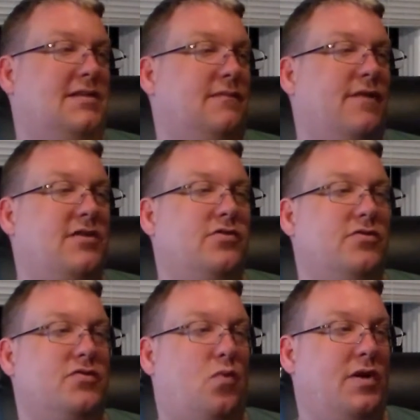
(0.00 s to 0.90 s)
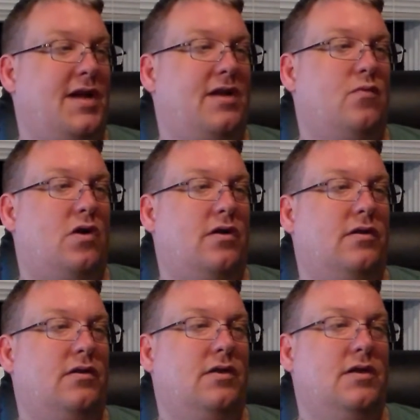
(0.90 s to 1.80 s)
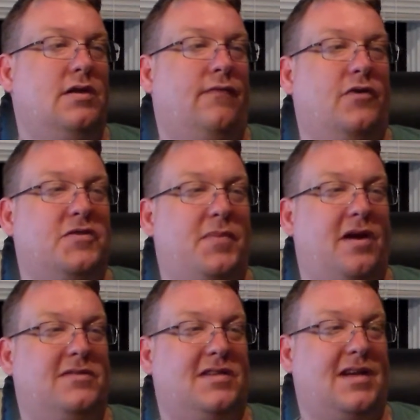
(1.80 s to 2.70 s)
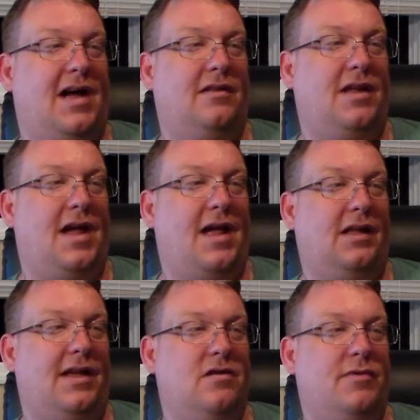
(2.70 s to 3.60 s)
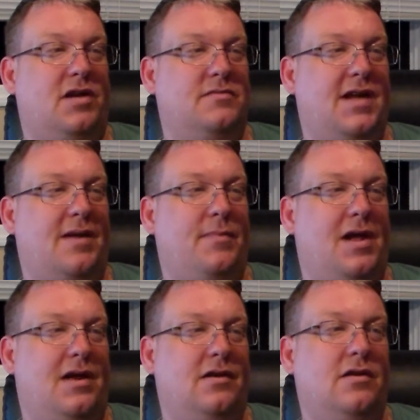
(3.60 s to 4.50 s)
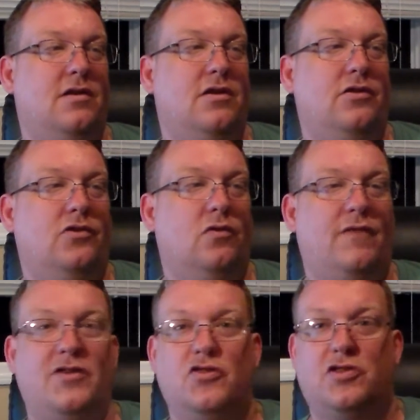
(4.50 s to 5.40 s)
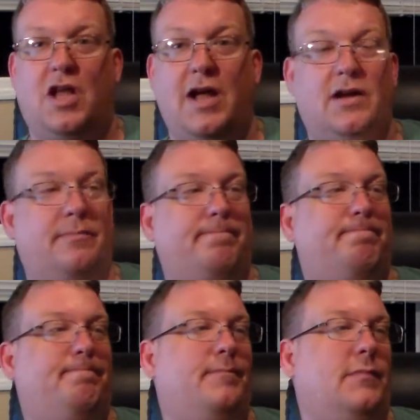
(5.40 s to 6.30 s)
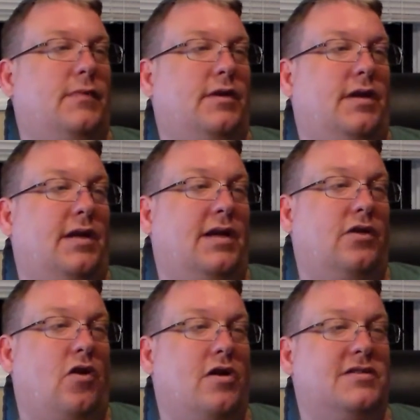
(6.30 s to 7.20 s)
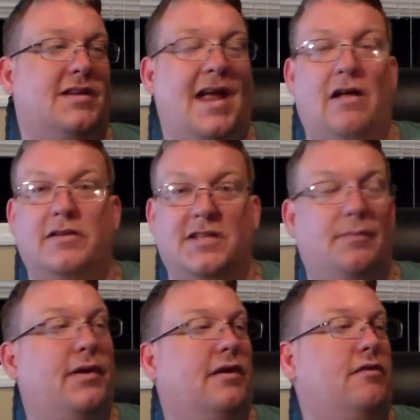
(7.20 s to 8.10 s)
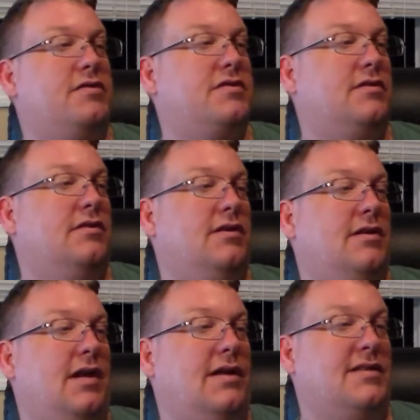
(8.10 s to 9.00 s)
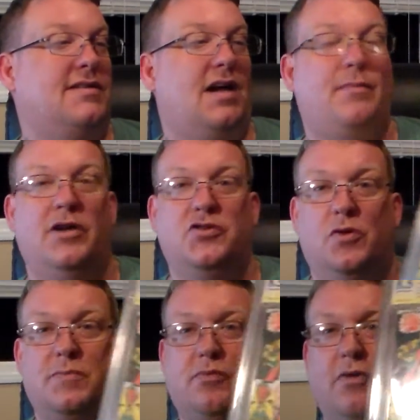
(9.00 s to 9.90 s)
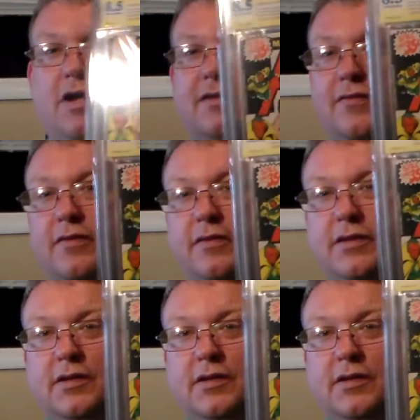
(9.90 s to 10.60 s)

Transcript: It's Avengers 181. First appearance of Scott Lang, later becomes Ant-Man. New Avengers lineup, and Guardians of Galaxy appearance. And it's signed by George Perez.